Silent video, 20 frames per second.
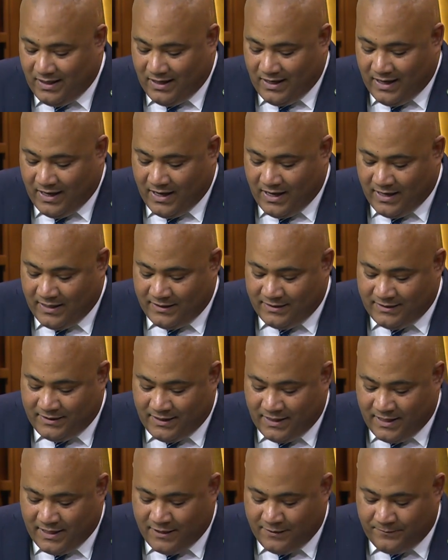
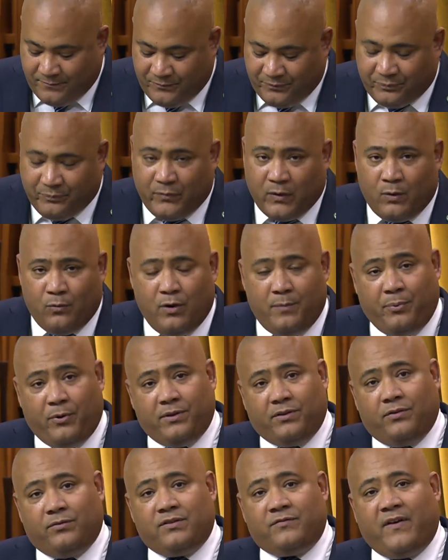And we
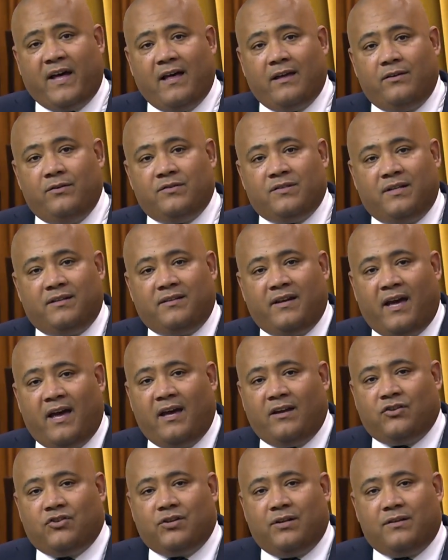put those values into
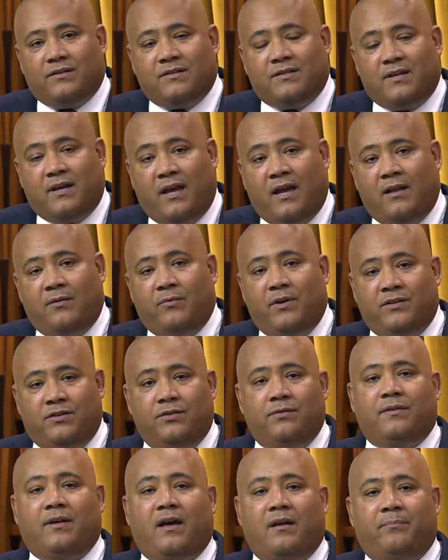actions, and we
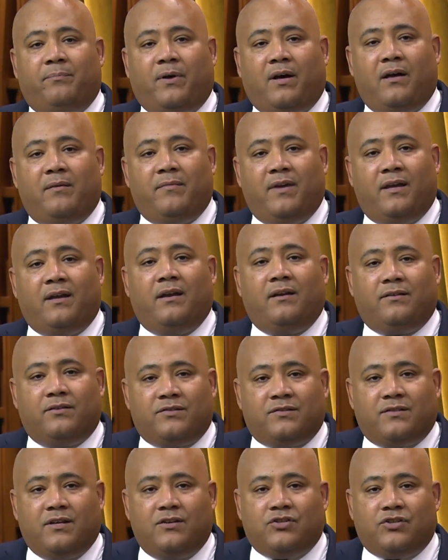do that by making
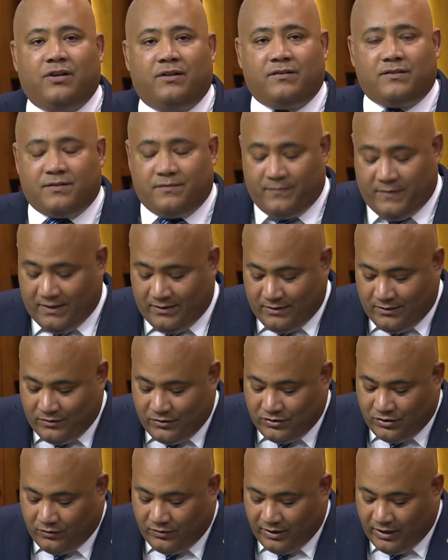decisions.
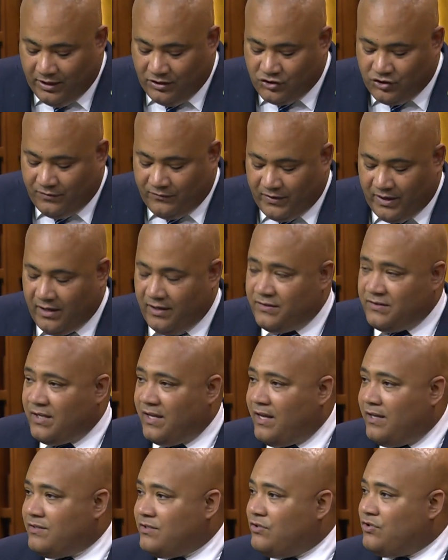So each of us
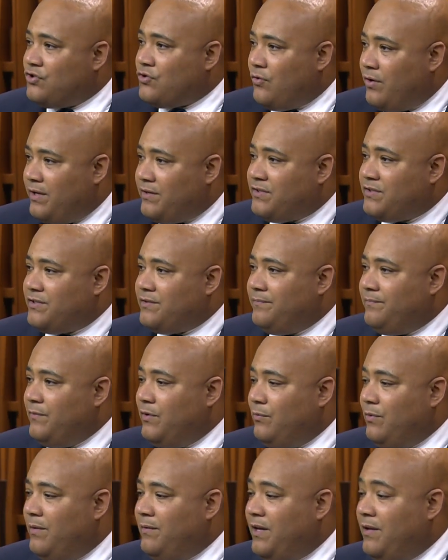has a choice
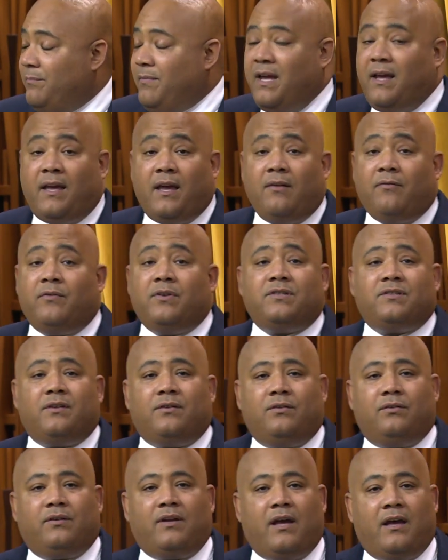we can make every
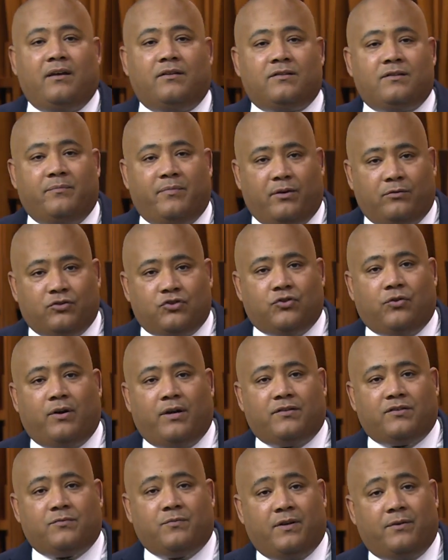single day. It's about
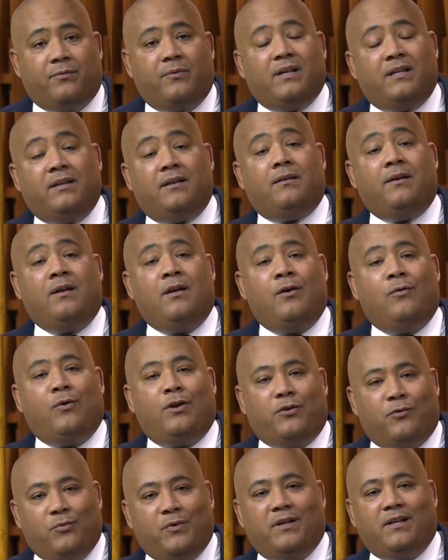choice.
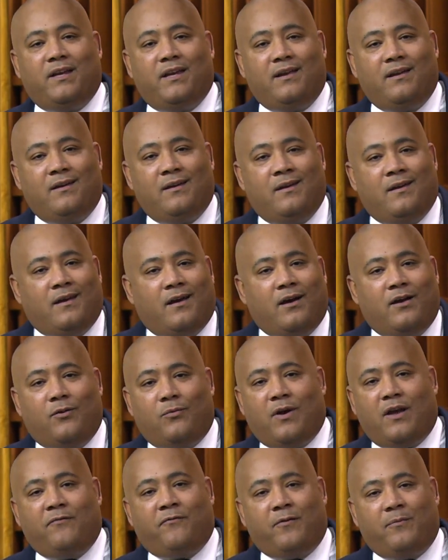When you really cut
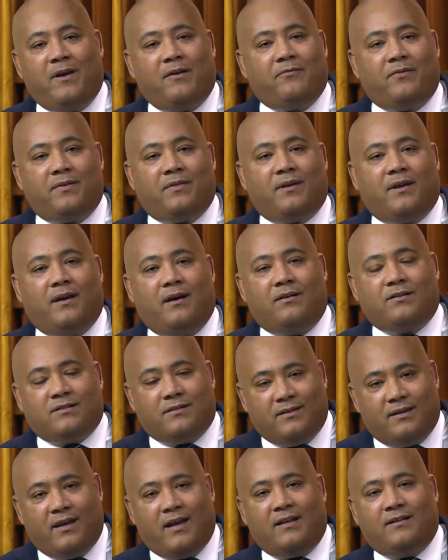away from everything else,
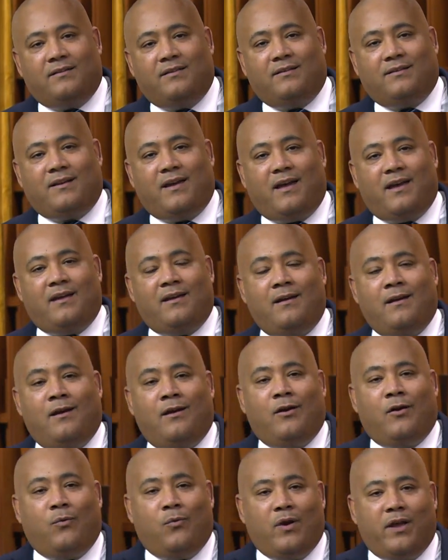at the end of the day,
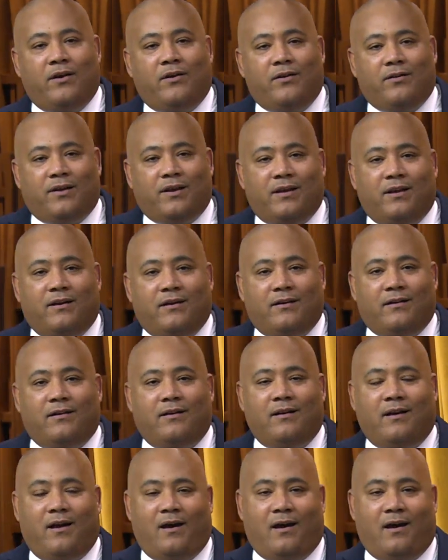we are here,